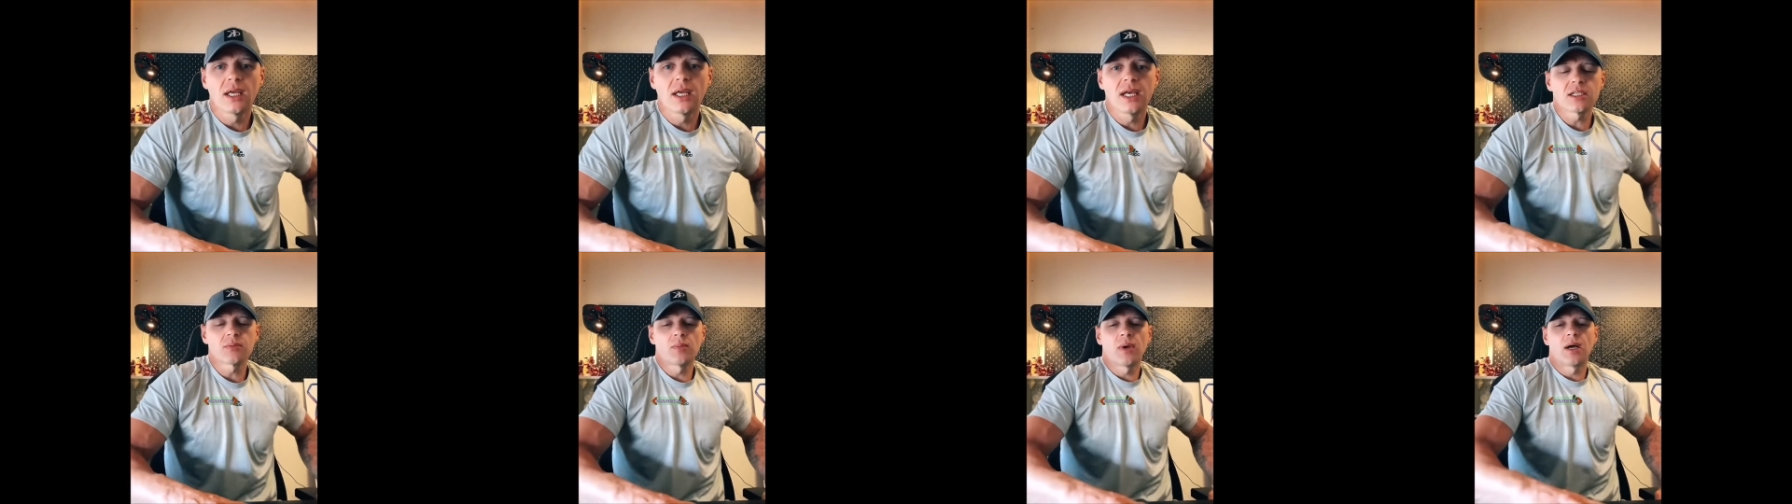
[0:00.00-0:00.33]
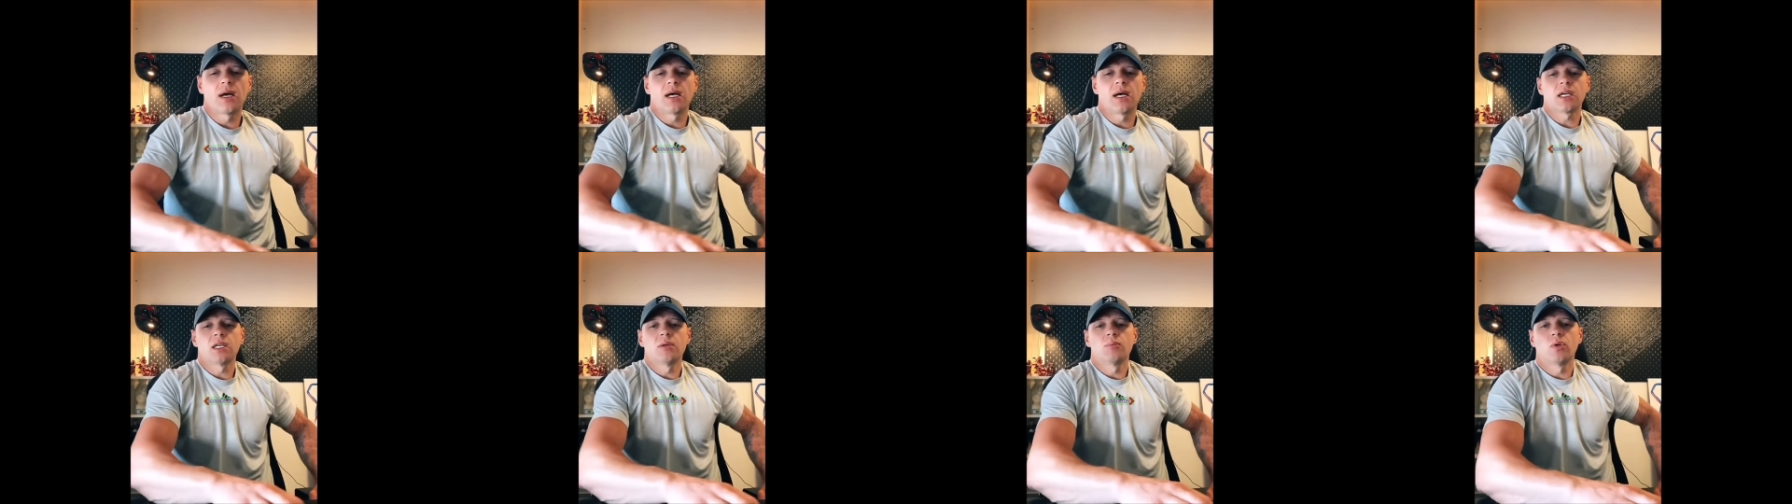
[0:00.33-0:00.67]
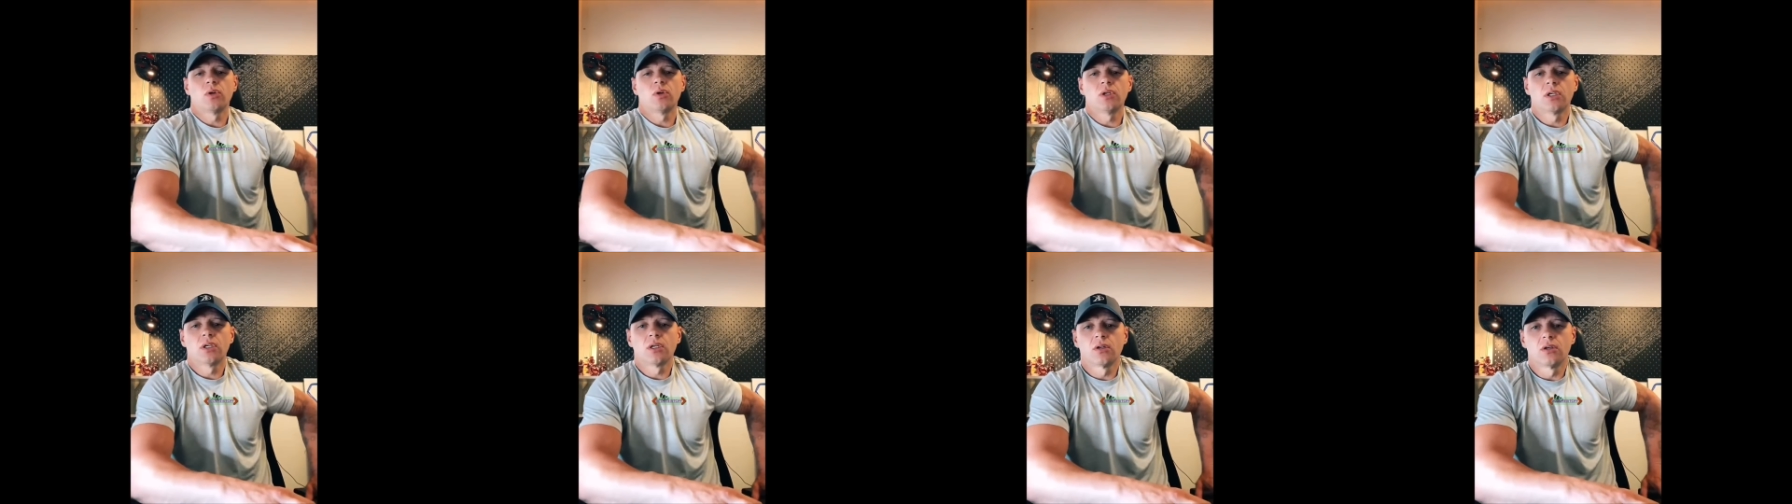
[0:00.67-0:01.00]
Yes, Marky
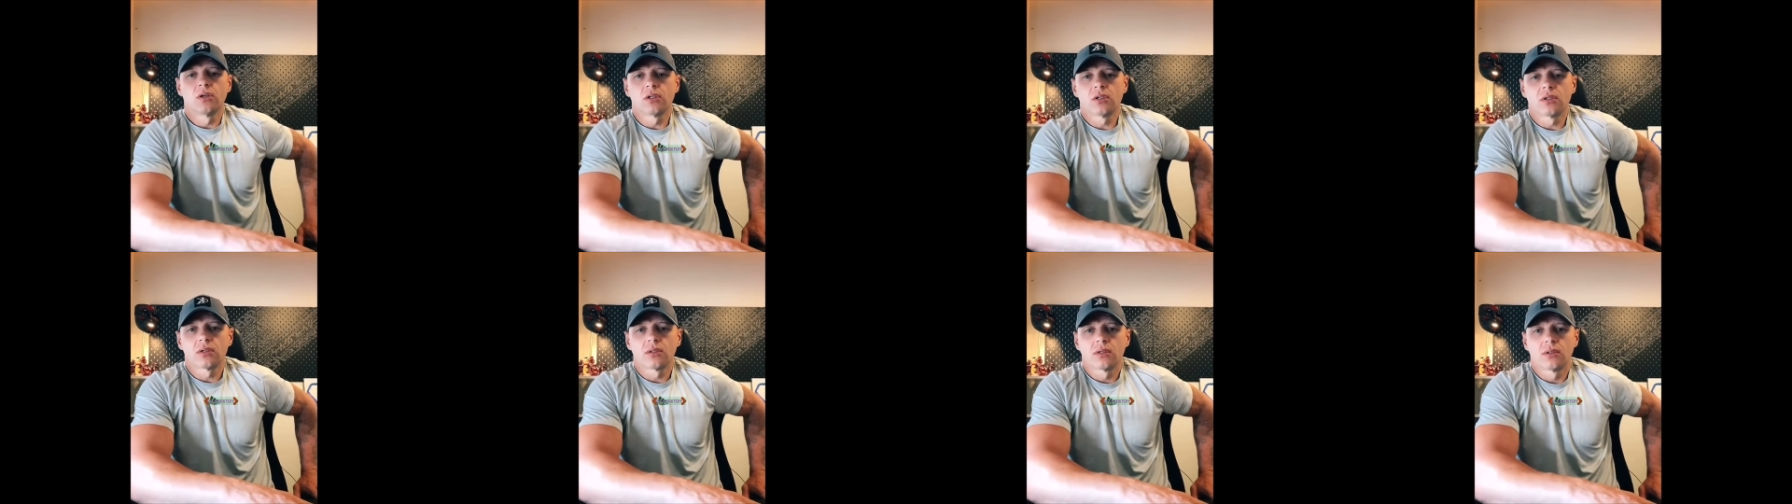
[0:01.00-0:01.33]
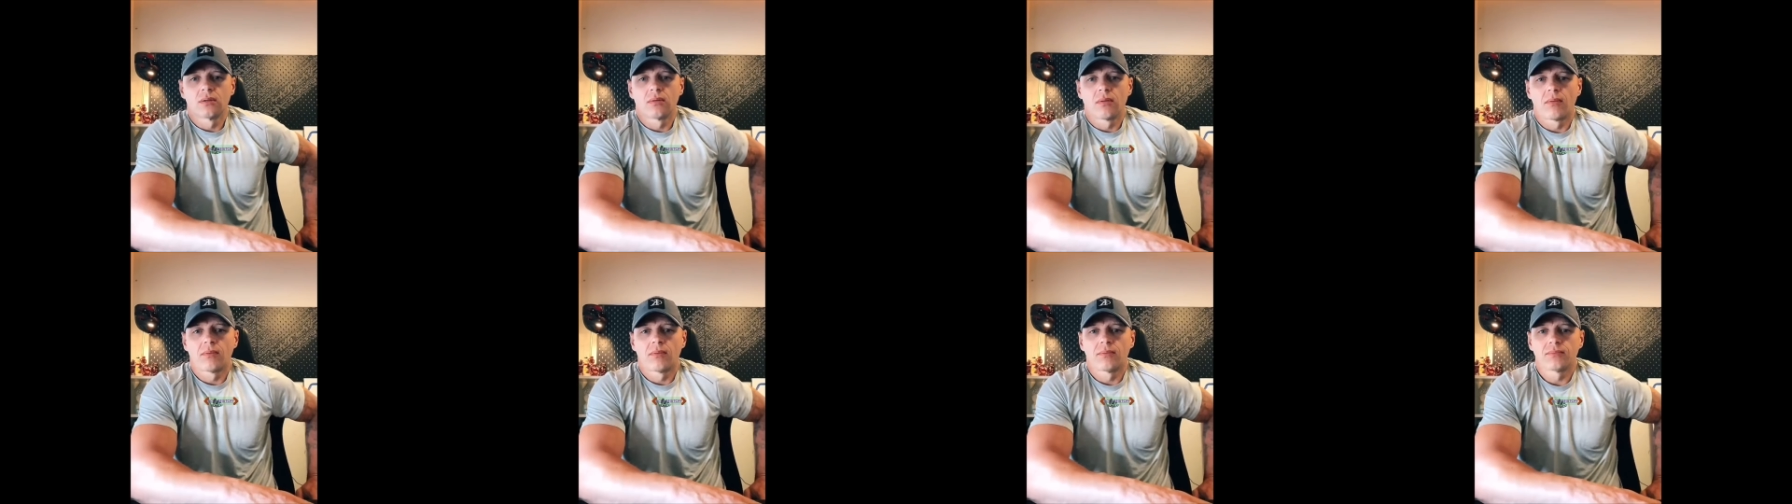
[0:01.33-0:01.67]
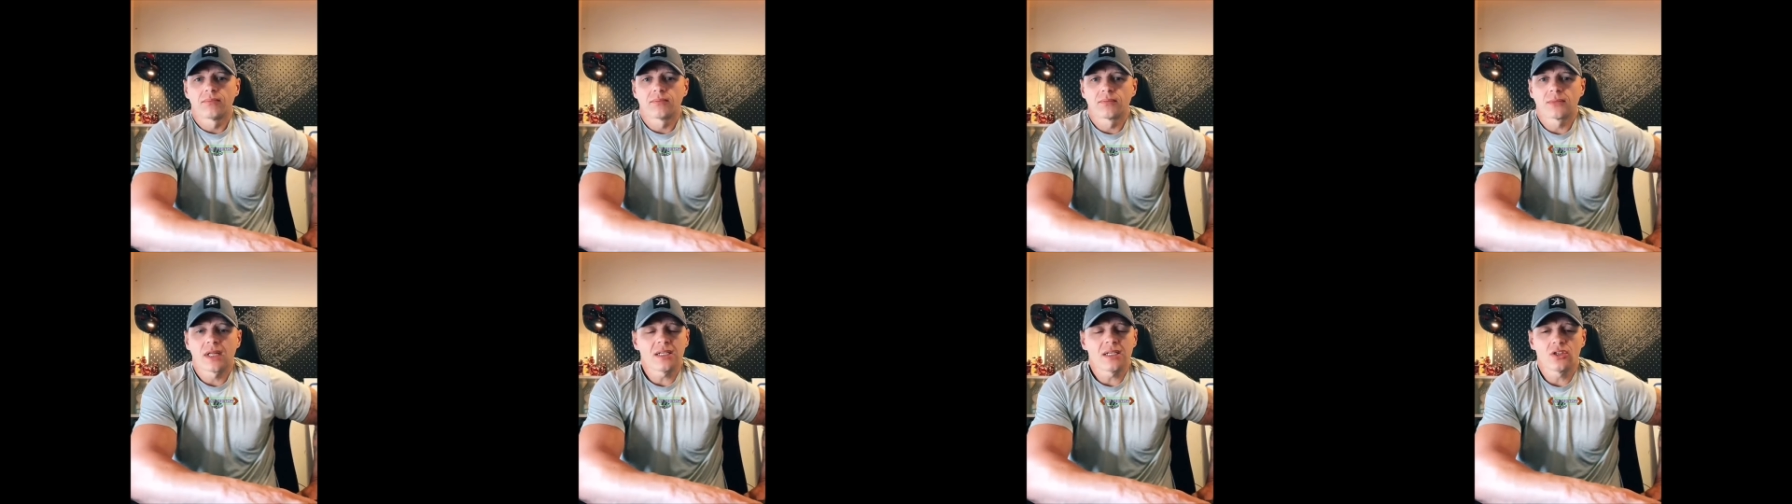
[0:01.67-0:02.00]
boy, you good?
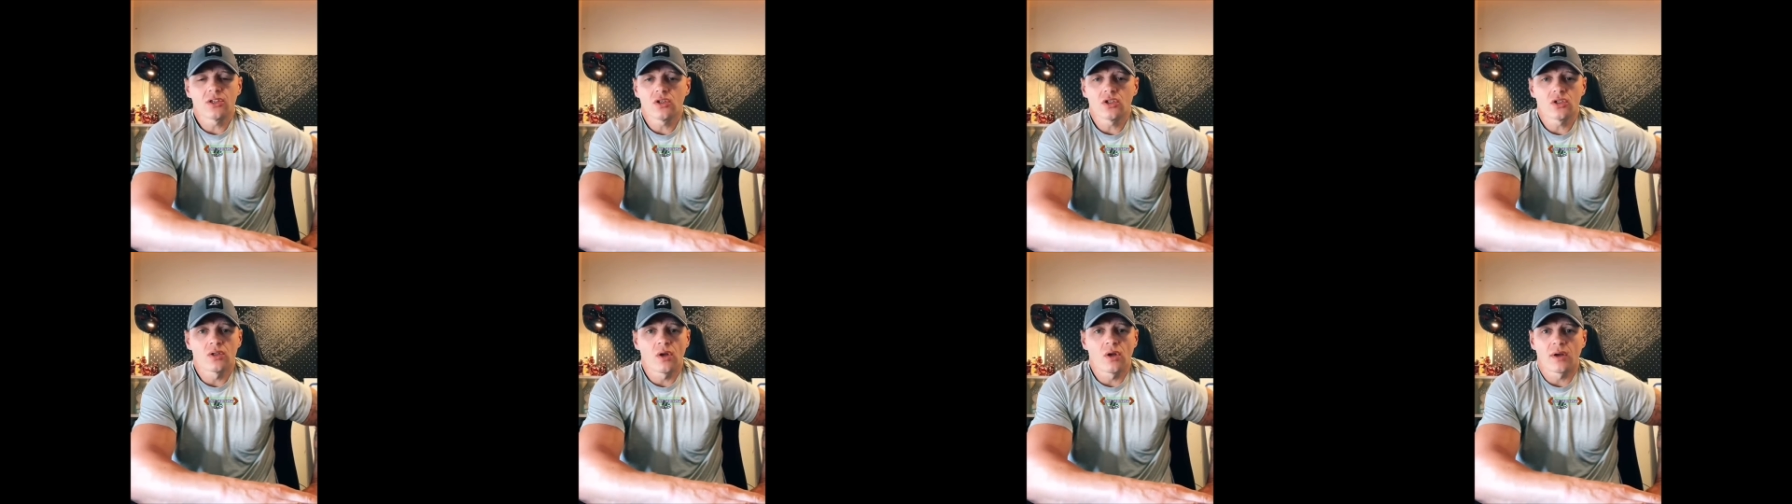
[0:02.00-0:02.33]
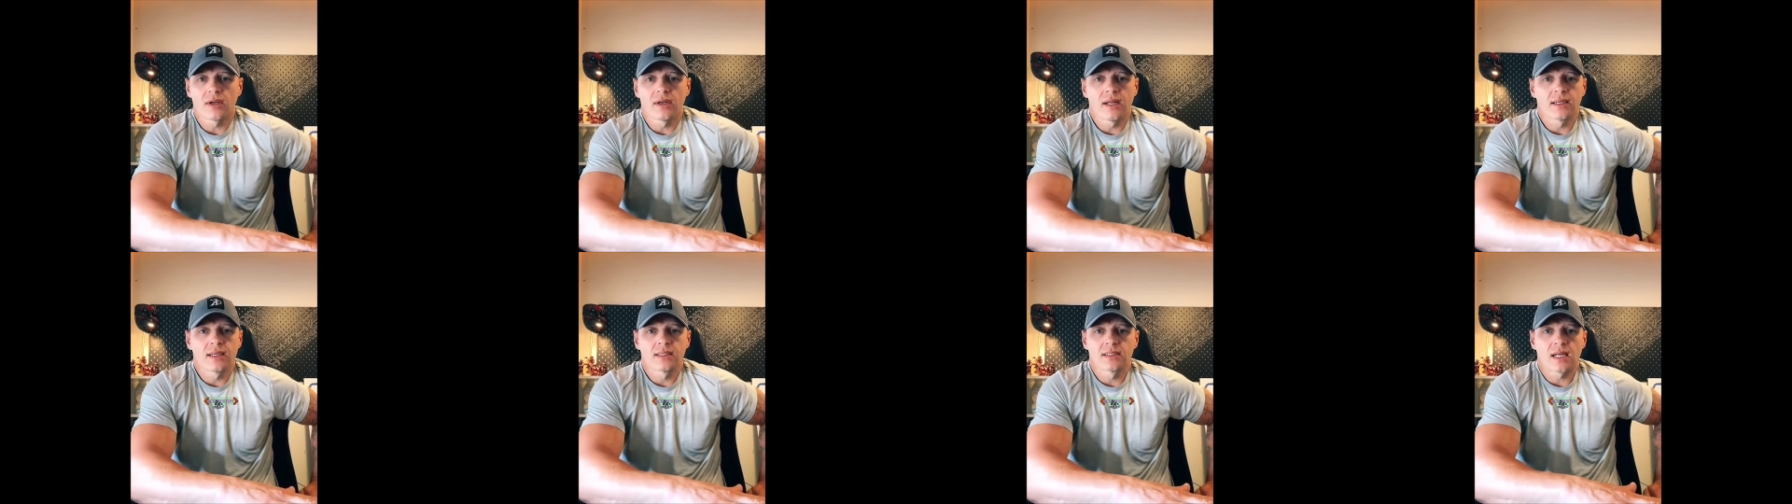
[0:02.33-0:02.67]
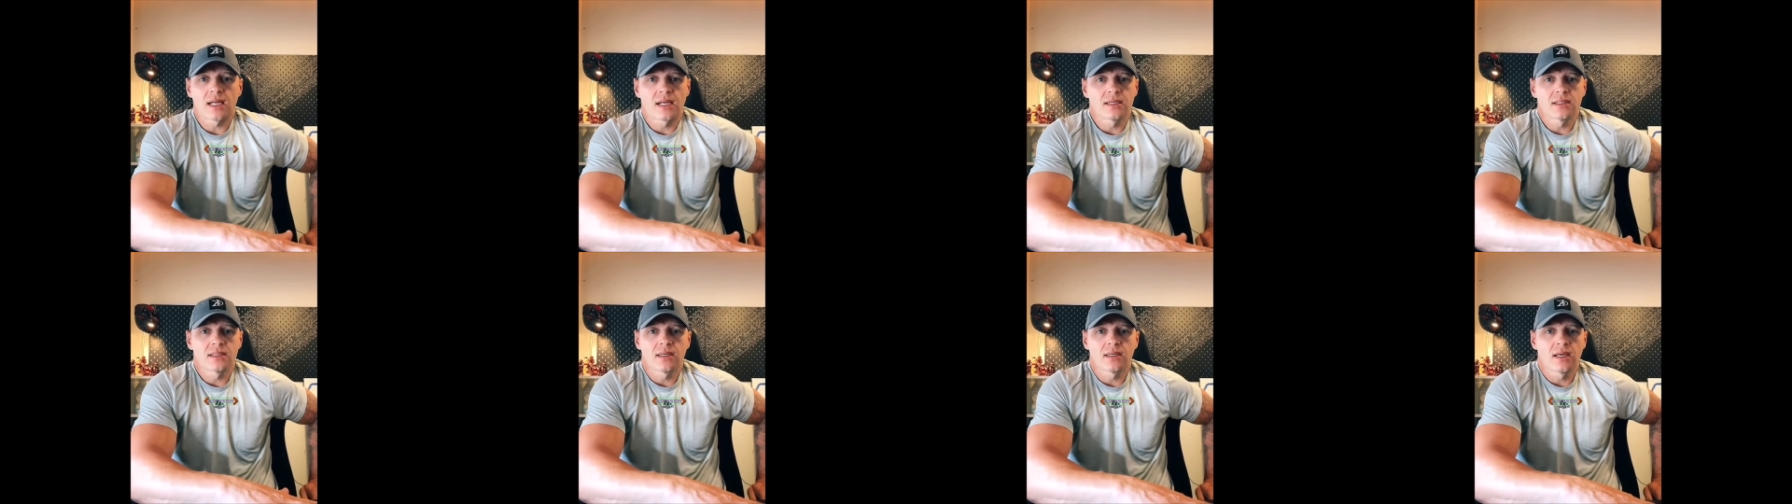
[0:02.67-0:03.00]
That's just not an
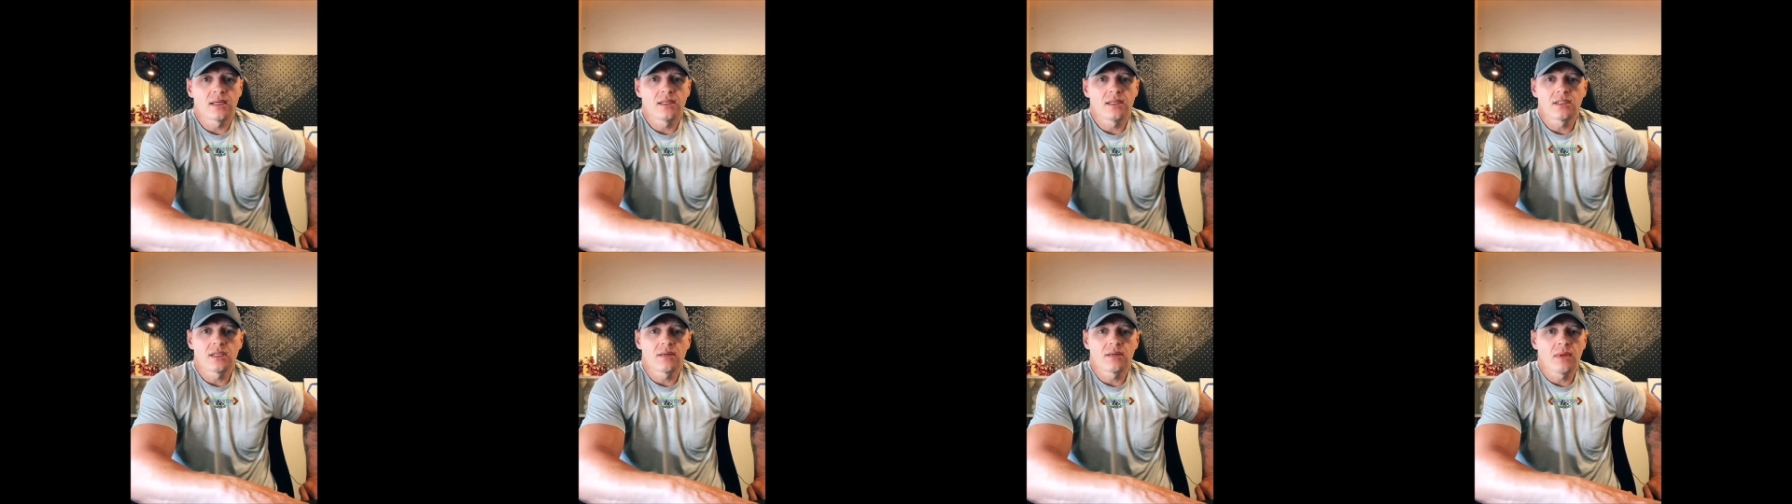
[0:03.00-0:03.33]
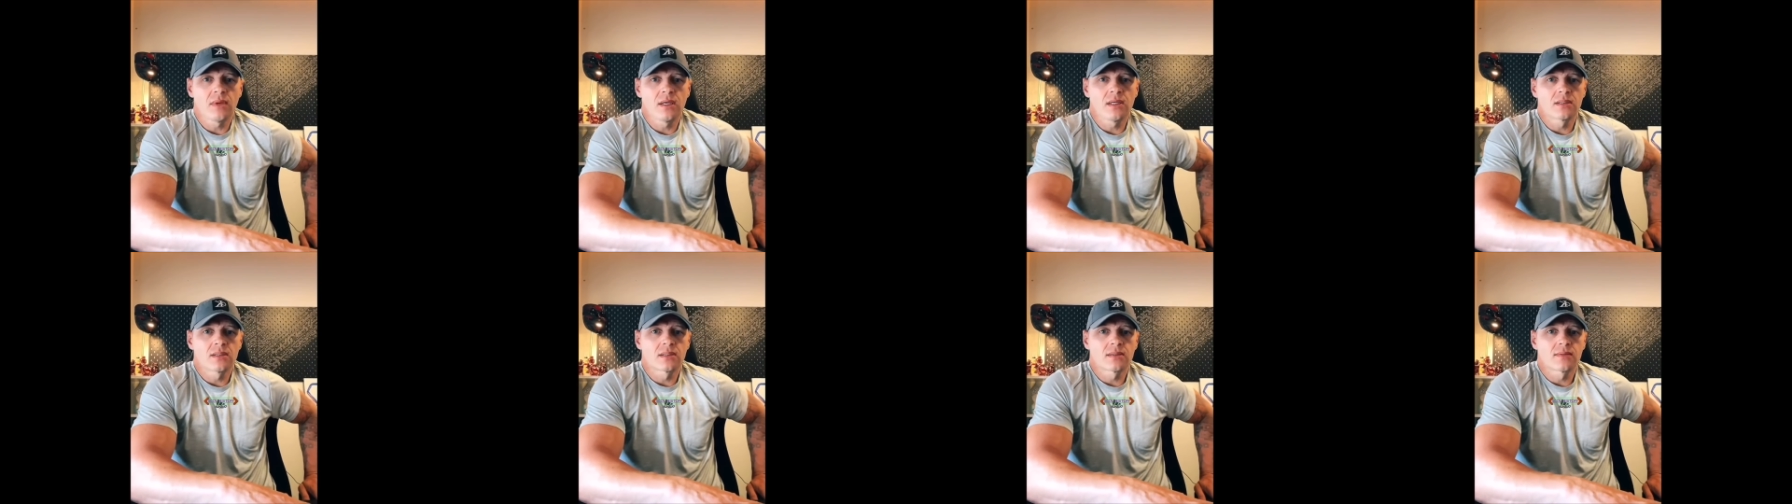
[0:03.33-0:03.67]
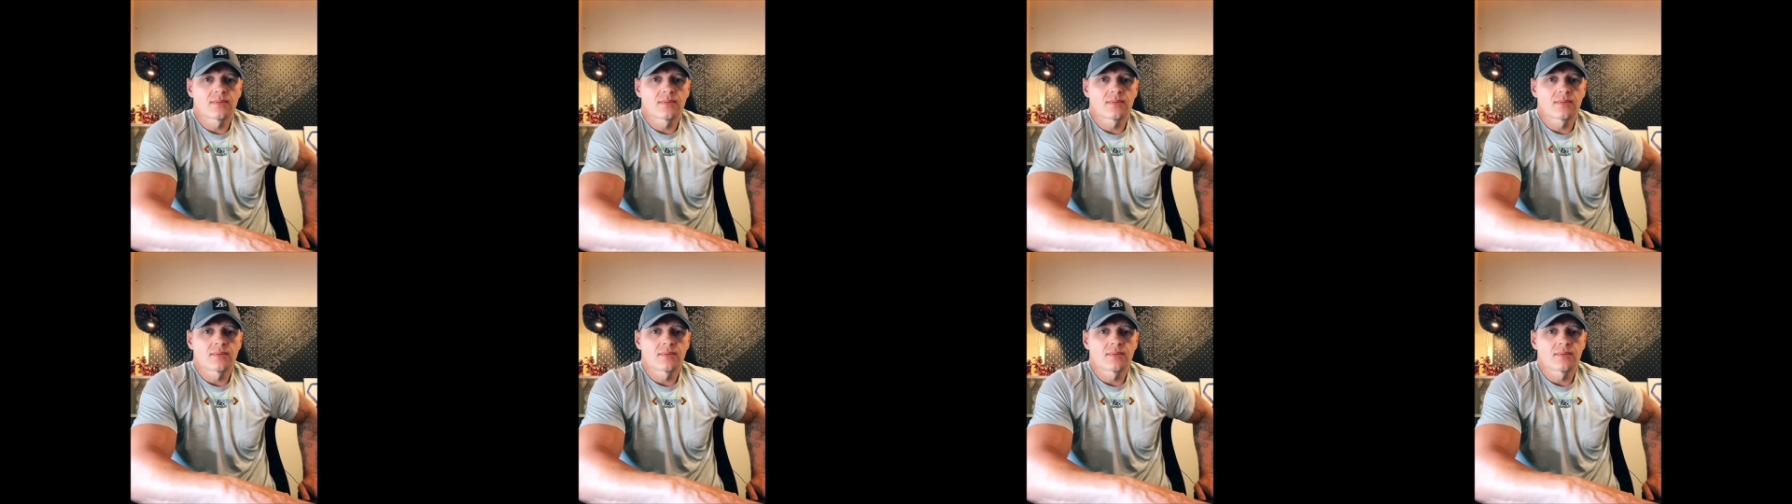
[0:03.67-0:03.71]
exaggeration, mate.